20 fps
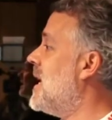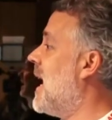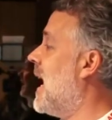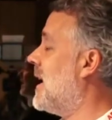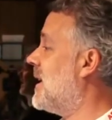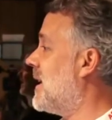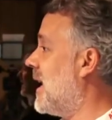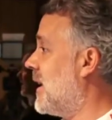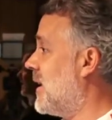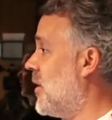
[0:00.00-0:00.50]

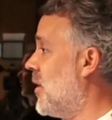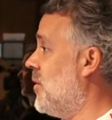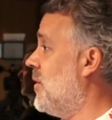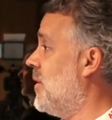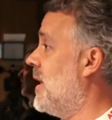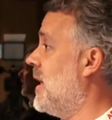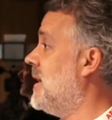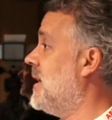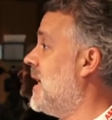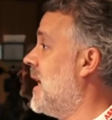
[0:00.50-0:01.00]
and I know
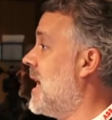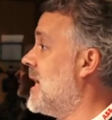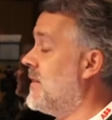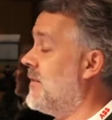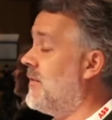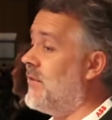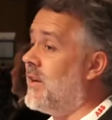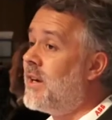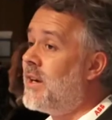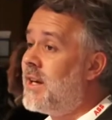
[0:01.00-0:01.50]
India has a
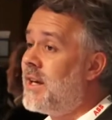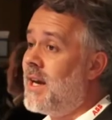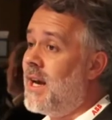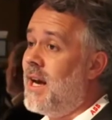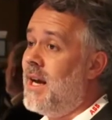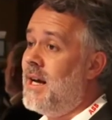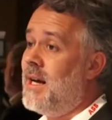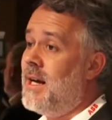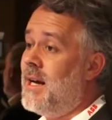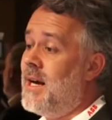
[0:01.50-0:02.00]
very
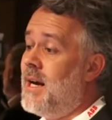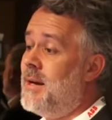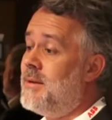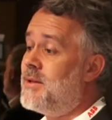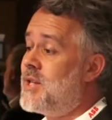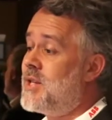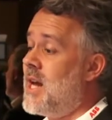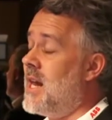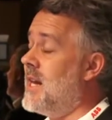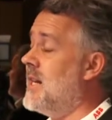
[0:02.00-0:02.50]

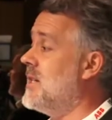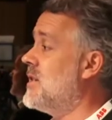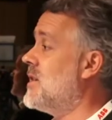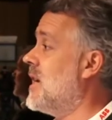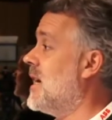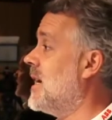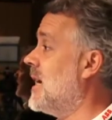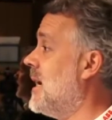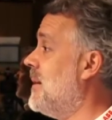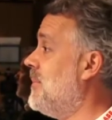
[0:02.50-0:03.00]

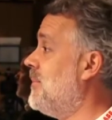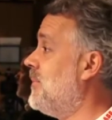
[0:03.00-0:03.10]
challenging